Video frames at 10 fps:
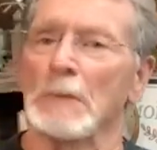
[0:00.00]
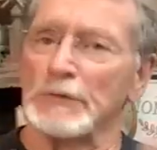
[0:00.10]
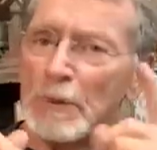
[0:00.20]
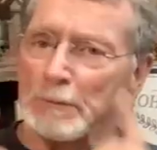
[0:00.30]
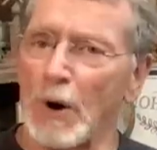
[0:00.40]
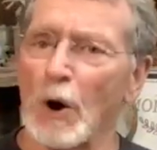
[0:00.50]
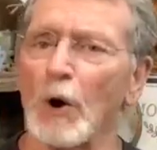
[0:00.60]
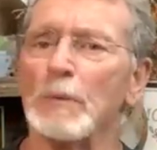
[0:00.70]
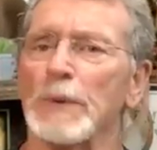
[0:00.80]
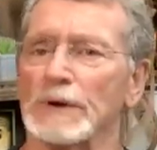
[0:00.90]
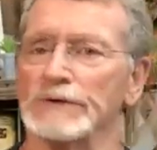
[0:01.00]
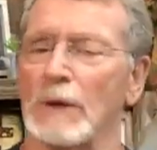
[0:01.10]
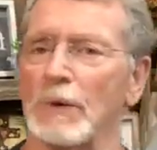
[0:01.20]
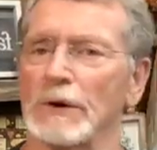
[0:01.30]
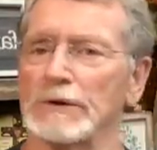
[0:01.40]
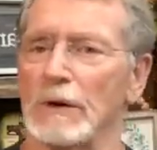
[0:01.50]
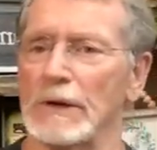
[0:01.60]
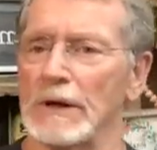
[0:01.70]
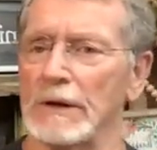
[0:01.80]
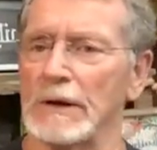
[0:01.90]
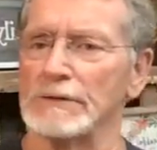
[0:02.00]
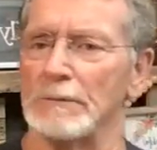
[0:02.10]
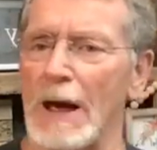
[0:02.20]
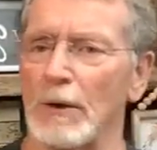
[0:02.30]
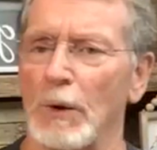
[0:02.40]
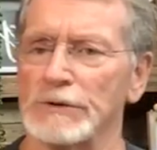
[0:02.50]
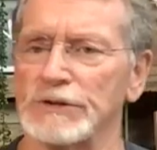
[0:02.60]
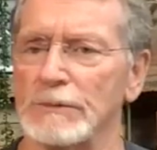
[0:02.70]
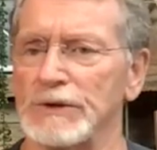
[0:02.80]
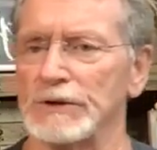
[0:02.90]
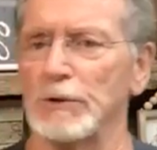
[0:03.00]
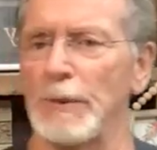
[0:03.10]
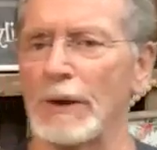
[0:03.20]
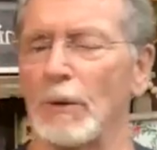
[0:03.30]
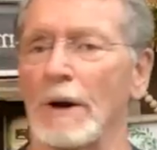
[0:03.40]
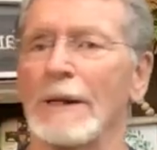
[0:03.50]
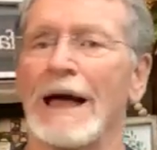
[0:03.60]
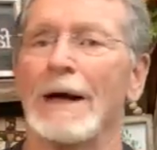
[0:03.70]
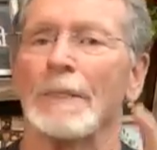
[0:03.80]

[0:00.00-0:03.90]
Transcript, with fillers: But the purpose, I want to, it doesn't matter what subject, you pick one.